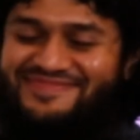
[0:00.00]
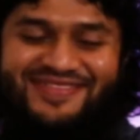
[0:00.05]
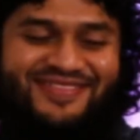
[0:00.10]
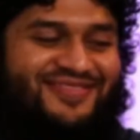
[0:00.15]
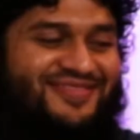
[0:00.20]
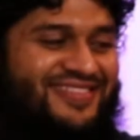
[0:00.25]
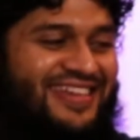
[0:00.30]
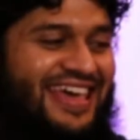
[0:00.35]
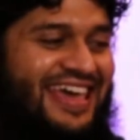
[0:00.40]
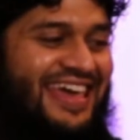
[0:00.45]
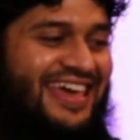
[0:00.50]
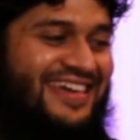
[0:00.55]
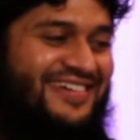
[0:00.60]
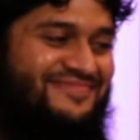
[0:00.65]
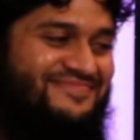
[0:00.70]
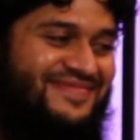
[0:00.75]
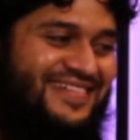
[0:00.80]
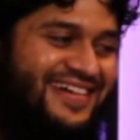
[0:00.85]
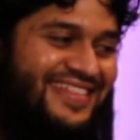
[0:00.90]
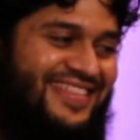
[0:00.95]
Bro,
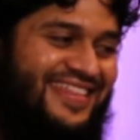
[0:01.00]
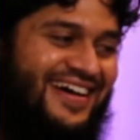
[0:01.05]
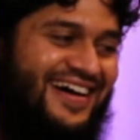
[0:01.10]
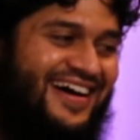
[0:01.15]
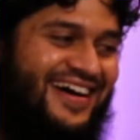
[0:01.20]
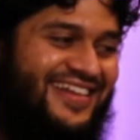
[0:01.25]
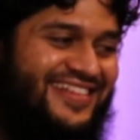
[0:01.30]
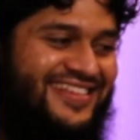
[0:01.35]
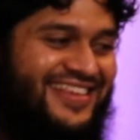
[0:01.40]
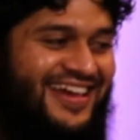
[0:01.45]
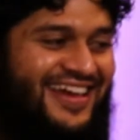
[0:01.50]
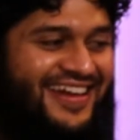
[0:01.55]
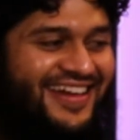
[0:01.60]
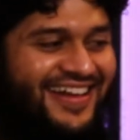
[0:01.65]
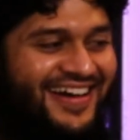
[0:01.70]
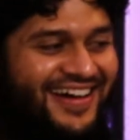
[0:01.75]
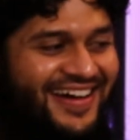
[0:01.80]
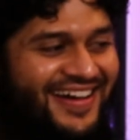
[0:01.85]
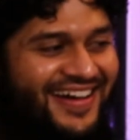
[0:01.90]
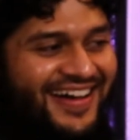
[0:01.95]
taking my lots right
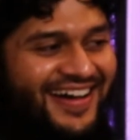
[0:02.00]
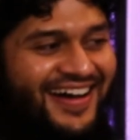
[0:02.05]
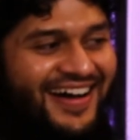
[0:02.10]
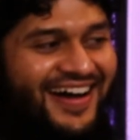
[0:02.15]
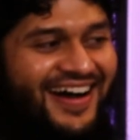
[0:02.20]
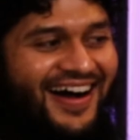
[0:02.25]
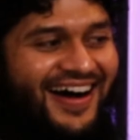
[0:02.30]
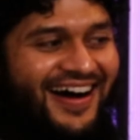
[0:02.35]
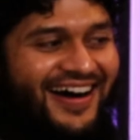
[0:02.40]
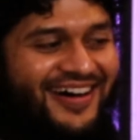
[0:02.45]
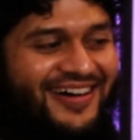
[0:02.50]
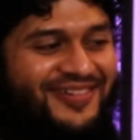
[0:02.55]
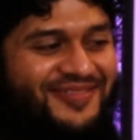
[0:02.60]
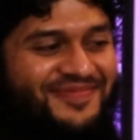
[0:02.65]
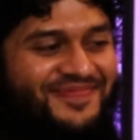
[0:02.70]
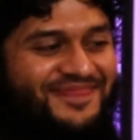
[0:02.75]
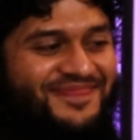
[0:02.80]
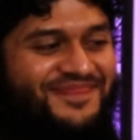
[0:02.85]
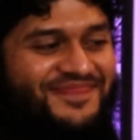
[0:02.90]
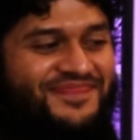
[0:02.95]

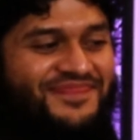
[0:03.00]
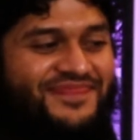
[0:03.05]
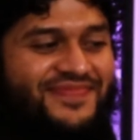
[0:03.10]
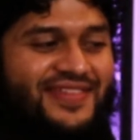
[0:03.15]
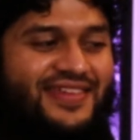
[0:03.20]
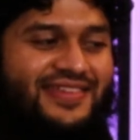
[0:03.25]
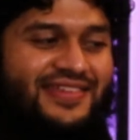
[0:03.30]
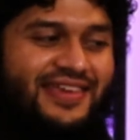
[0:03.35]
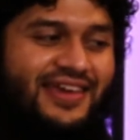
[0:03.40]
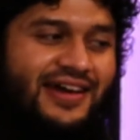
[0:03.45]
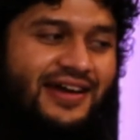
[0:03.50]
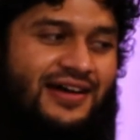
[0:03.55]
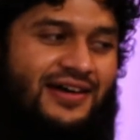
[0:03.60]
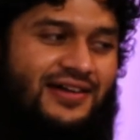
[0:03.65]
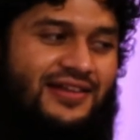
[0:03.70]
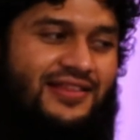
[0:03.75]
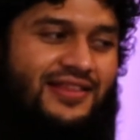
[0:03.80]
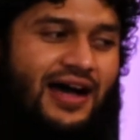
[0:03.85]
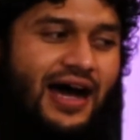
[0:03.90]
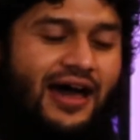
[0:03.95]
now. Yeah,
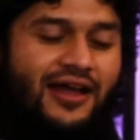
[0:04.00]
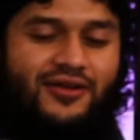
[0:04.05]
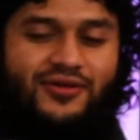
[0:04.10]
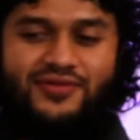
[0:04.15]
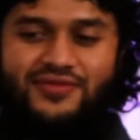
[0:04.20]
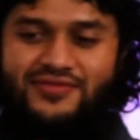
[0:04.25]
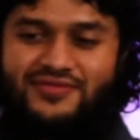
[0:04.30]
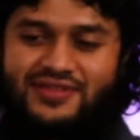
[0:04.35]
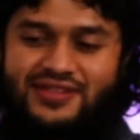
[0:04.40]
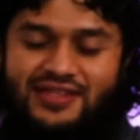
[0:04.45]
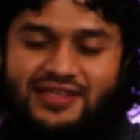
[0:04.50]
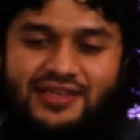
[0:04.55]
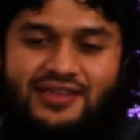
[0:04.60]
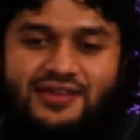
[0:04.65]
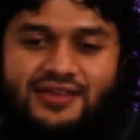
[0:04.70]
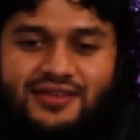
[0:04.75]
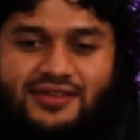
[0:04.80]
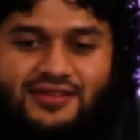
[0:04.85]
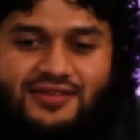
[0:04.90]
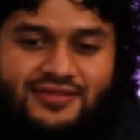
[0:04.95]
I don't
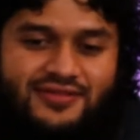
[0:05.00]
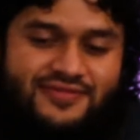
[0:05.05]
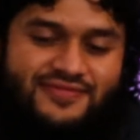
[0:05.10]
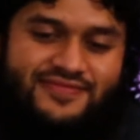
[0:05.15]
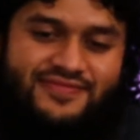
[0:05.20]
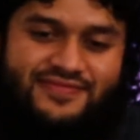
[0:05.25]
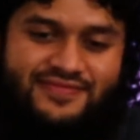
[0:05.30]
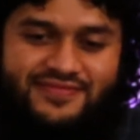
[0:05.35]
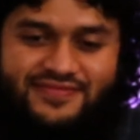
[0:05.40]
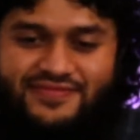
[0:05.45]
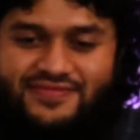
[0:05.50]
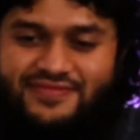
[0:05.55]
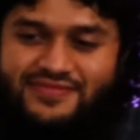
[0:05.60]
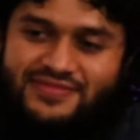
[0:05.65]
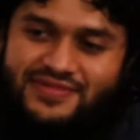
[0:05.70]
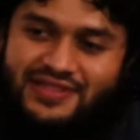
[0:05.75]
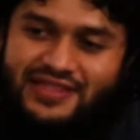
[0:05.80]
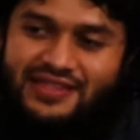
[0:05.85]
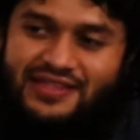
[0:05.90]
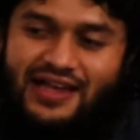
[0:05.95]
see.
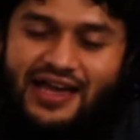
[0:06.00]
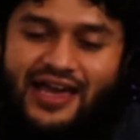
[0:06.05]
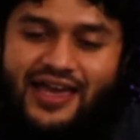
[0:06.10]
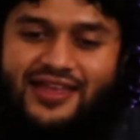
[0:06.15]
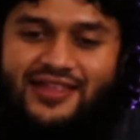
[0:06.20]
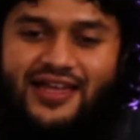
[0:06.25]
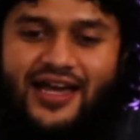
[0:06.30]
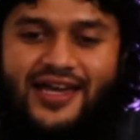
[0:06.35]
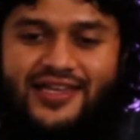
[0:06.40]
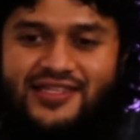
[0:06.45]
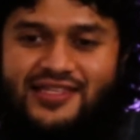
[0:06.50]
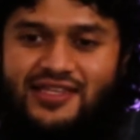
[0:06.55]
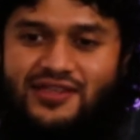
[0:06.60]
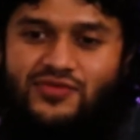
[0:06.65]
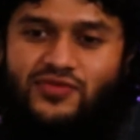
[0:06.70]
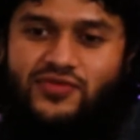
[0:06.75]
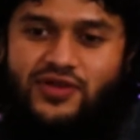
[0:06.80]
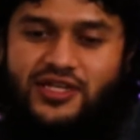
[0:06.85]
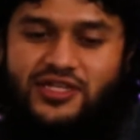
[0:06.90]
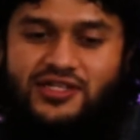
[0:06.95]
I see
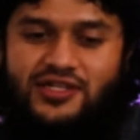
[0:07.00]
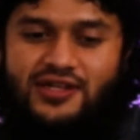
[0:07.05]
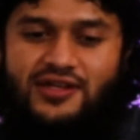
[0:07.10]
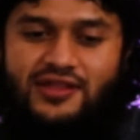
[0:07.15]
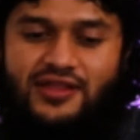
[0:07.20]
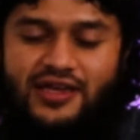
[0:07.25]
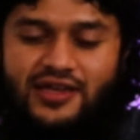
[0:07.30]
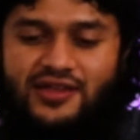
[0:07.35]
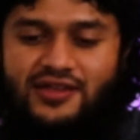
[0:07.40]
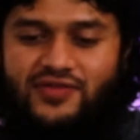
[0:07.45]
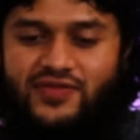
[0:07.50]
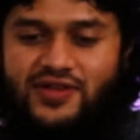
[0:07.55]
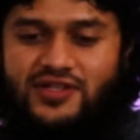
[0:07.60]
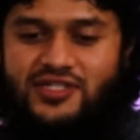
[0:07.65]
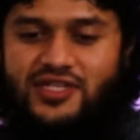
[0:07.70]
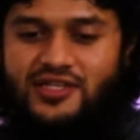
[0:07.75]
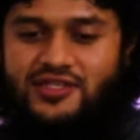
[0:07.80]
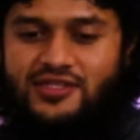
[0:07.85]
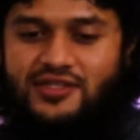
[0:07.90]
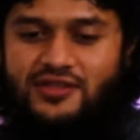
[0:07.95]
Russia, like
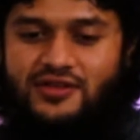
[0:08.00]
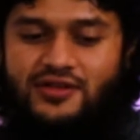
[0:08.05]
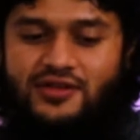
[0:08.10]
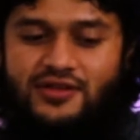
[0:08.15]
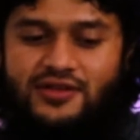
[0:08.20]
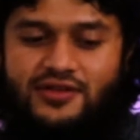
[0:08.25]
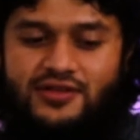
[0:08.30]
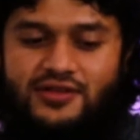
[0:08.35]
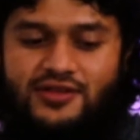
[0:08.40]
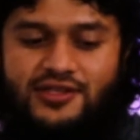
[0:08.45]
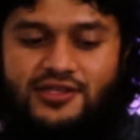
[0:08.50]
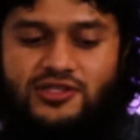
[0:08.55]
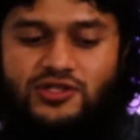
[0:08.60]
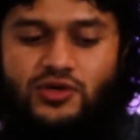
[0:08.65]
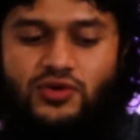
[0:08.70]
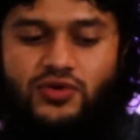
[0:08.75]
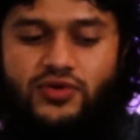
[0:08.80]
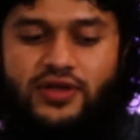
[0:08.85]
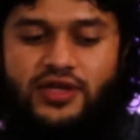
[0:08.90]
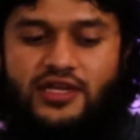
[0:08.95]
Russia's
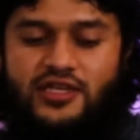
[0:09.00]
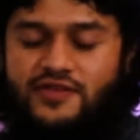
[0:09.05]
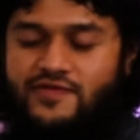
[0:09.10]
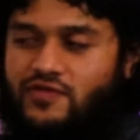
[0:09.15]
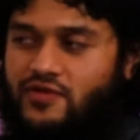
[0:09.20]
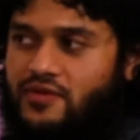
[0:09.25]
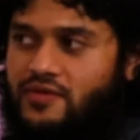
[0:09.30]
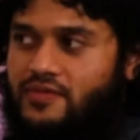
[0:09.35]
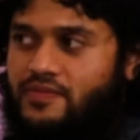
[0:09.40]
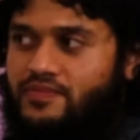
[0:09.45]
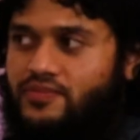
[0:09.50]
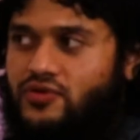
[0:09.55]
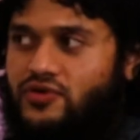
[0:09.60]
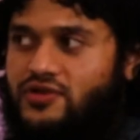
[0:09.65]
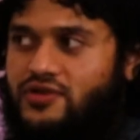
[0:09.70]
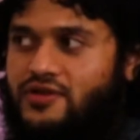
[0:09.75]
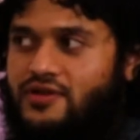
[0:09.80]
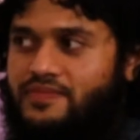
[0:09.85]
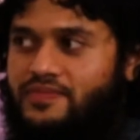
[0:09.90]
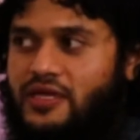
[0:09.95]
notorious for
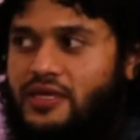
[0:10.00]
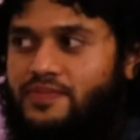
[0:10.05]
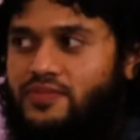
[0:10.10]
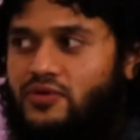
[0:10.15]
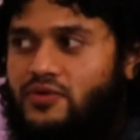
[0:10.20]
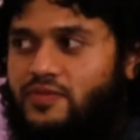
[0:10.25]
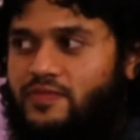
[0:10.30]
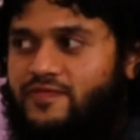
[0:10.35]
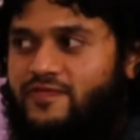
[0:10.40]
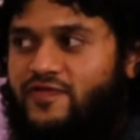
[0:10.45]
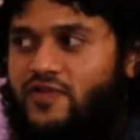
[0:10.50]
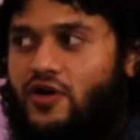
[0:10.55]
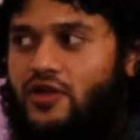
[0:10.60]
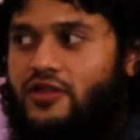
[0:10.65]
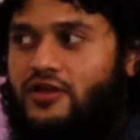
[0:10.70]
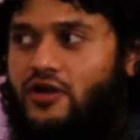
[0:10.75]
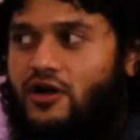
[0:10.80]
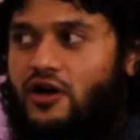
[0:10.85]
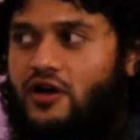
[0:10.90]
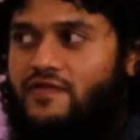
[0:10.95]
people
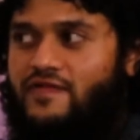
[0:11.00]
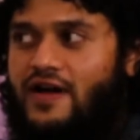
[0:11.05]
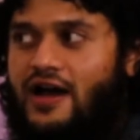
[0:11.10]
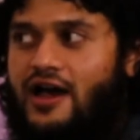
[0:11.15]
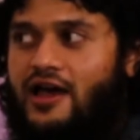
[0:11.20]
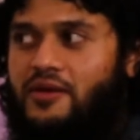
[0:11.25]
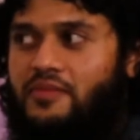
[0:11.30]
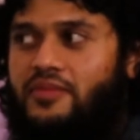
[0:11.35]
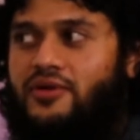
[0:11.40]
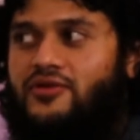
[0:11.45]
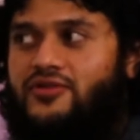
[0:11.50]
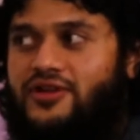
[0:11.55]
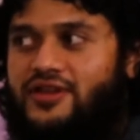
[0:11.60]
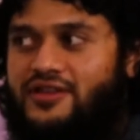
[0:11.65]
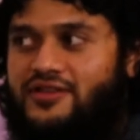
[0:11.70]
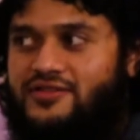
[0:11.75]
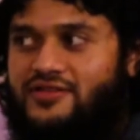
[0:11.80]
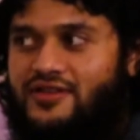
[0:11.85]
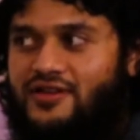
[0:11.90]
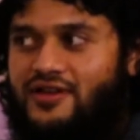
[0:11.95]
falling off high
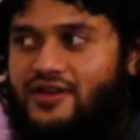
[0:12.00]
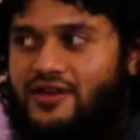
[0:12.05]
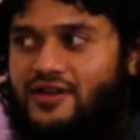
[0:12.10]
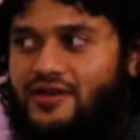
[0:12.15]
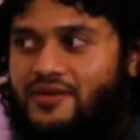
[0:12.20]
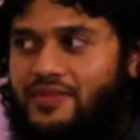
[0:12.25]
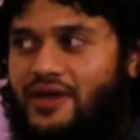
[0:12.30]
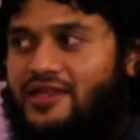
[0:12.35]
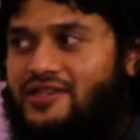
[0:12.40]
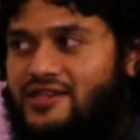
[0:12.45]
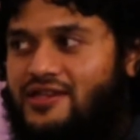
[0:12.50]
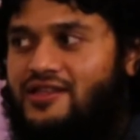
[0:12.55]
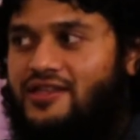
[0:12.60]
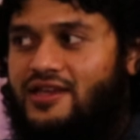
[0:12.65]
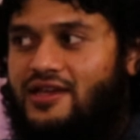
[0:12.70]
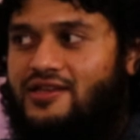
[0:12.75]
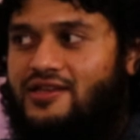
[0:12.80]
buildings, basically